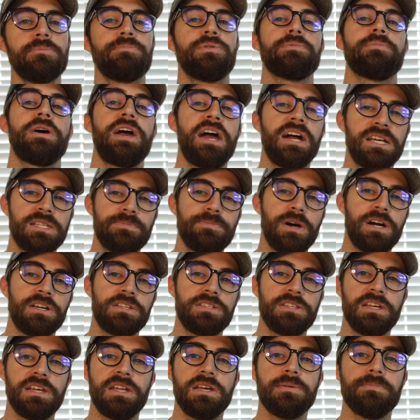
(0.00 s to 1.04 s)
put my
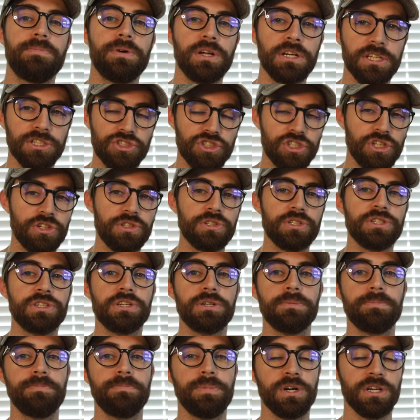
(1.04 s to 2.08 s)
Xbox in it, put a controller,
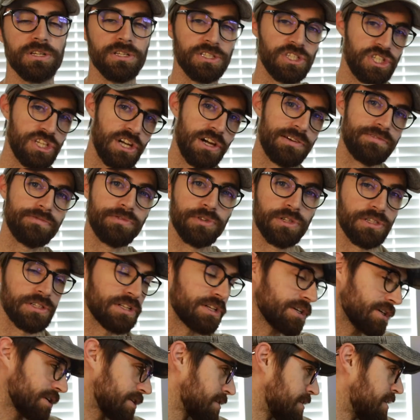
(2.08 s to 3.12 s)
put a shelf for
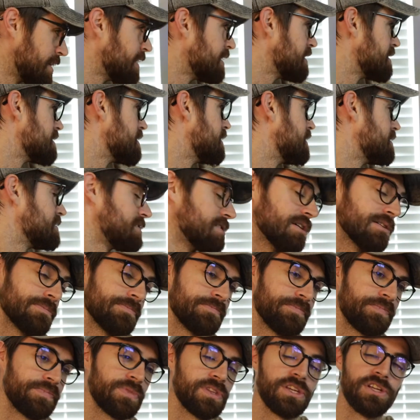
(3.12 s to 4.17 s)
like
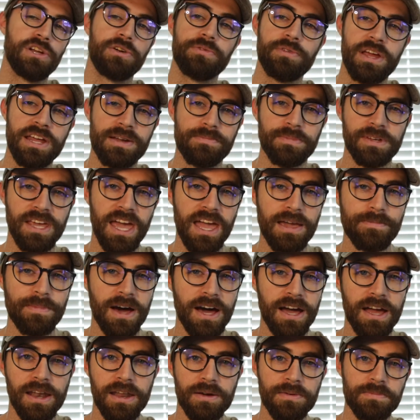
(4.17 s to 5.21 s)
some, you know, random game
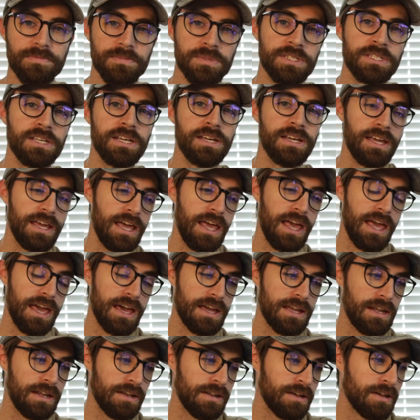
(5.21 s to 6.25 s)
items.
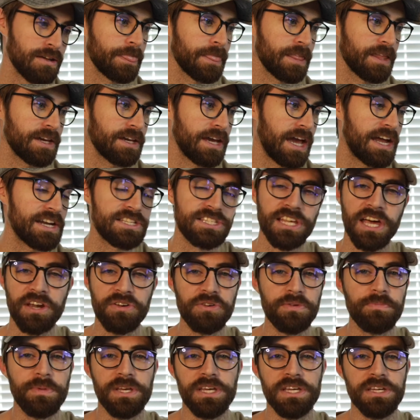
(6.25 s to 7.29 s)
And I just thought
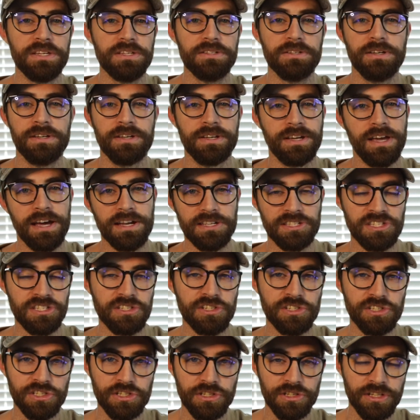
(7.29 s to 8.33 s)
it'd be kind of silly
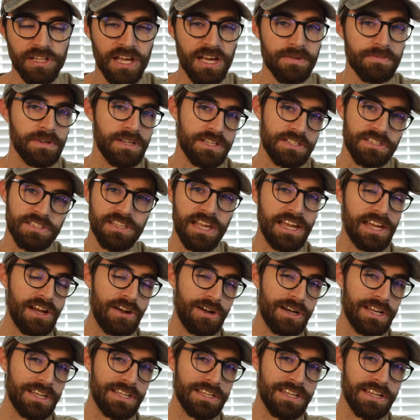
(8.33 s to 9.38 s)
to do that because they
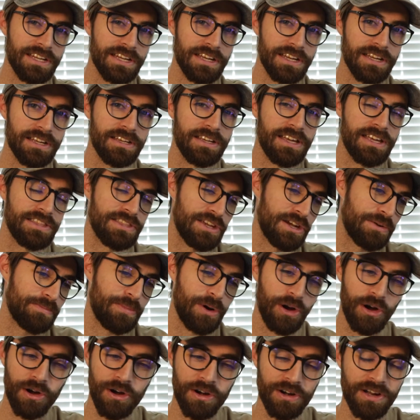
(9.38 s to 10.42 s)
already did it and they're
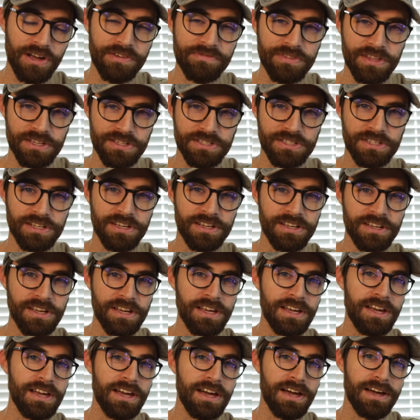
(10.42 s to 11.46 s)
part of this
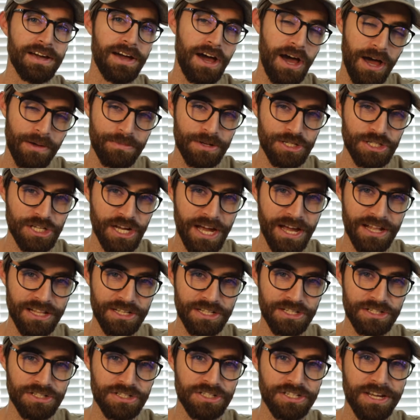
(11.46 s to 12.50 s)
hobby
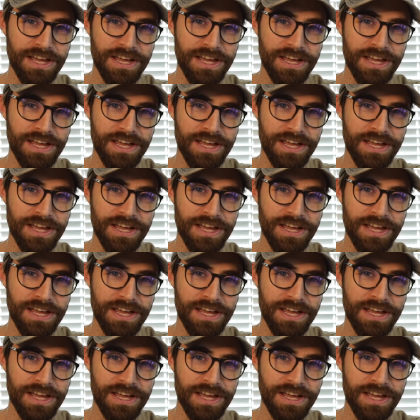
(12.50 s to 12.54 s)
challenge.